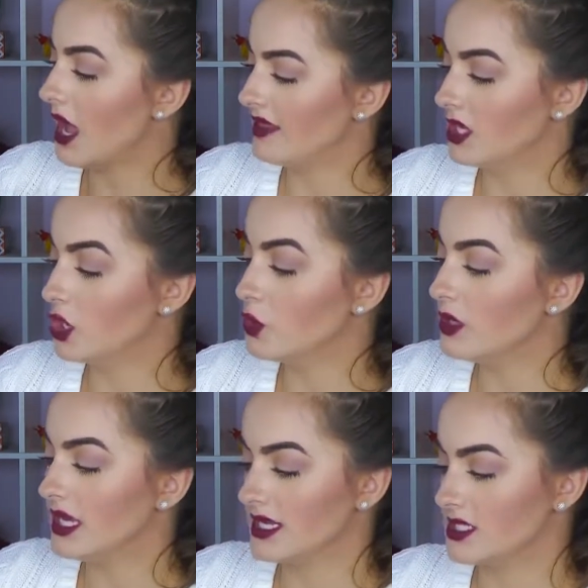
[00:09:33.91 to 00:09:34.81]
And then
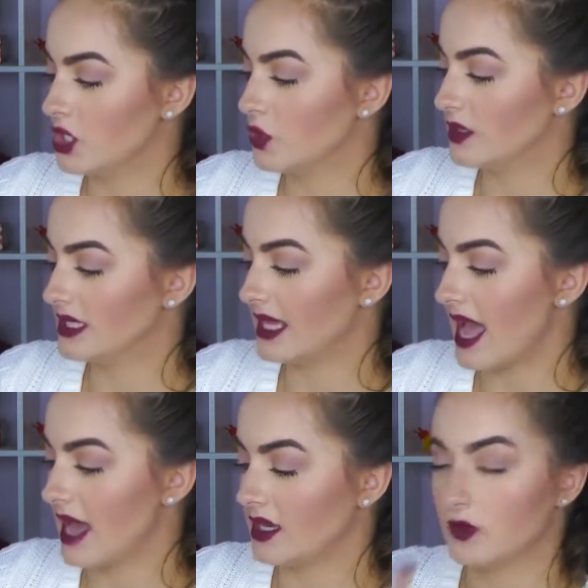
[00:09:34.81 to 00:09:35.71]
Nudie is a new one that they
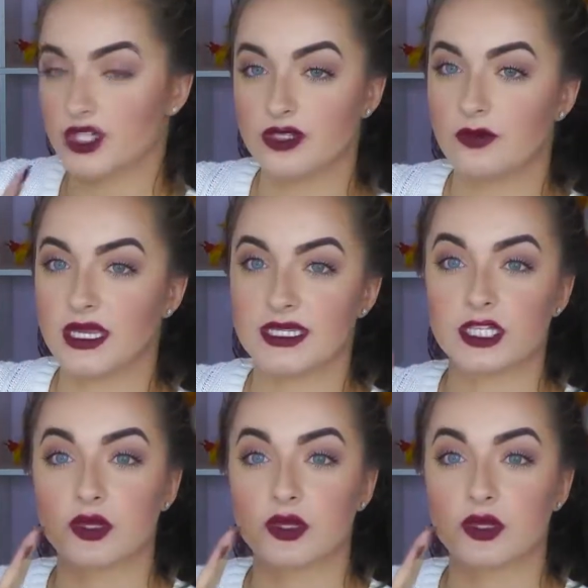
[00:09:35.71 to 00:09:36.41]
added, which is amazing.